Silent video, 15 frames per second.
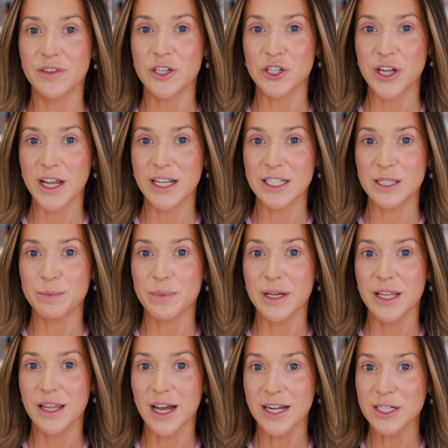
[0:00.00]
the shades,
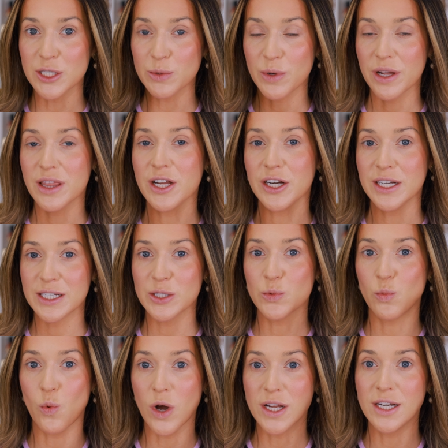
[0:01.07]
but I swear there is
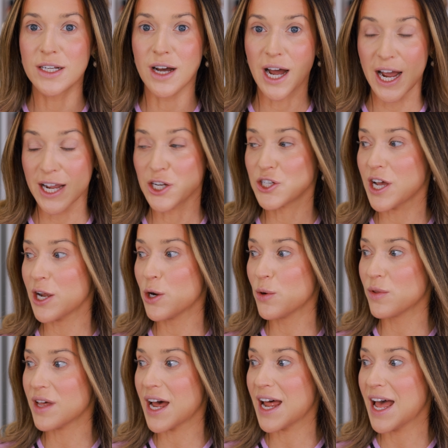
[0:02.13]
one
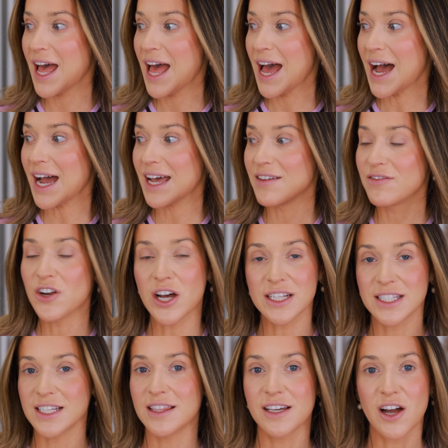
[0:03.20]
eyeshadow that I have not
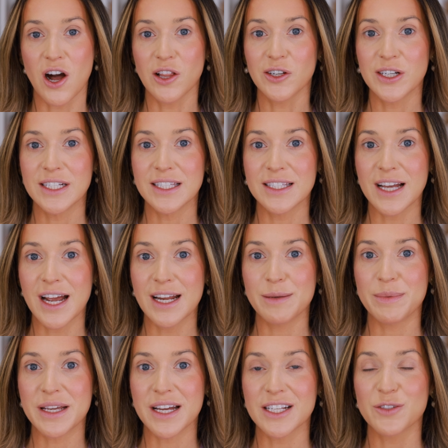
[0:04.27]
seen the color inside
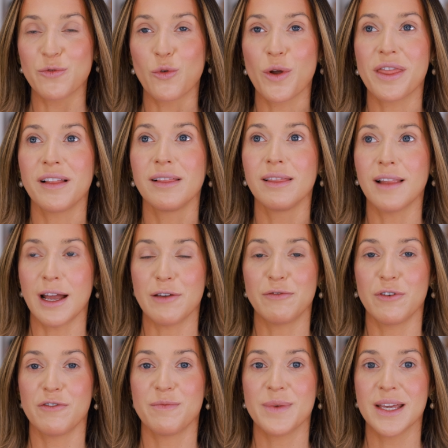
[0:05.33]
because for the life
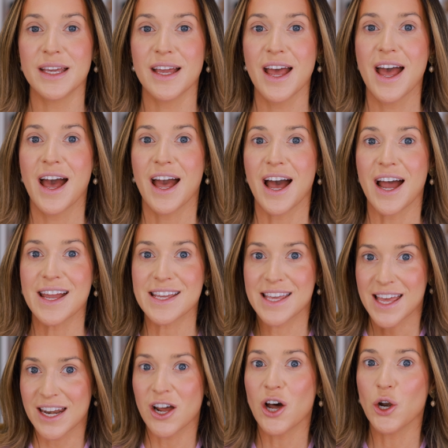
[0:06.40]
of me, I
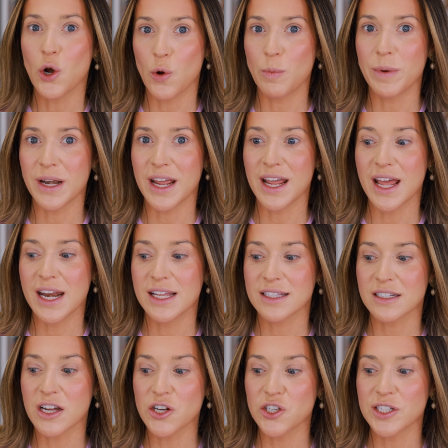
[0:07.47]
cannot open it. And
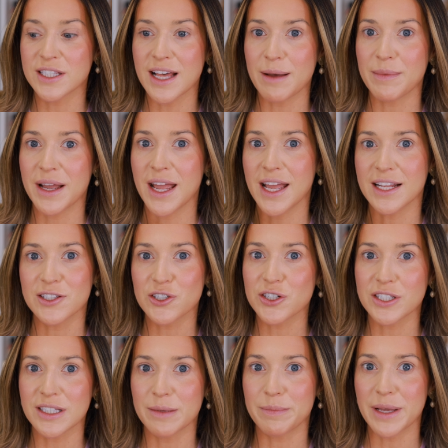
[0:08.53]
it's not just that my hands are
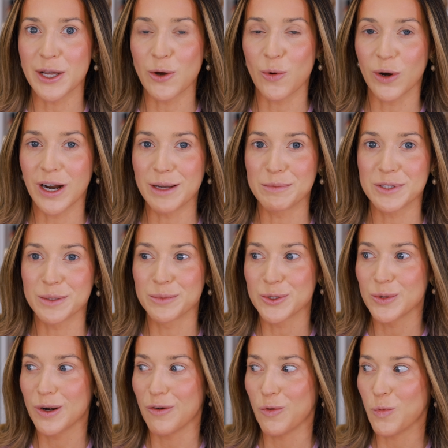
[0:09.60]
slipping or I'm some
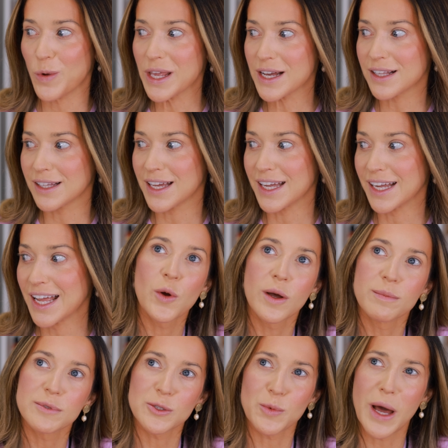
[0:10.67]
sort of weakling. I'm
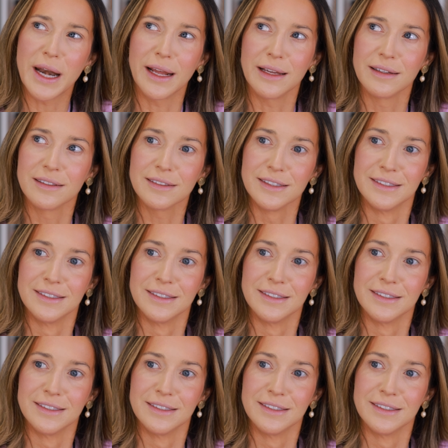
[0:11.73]
sweating.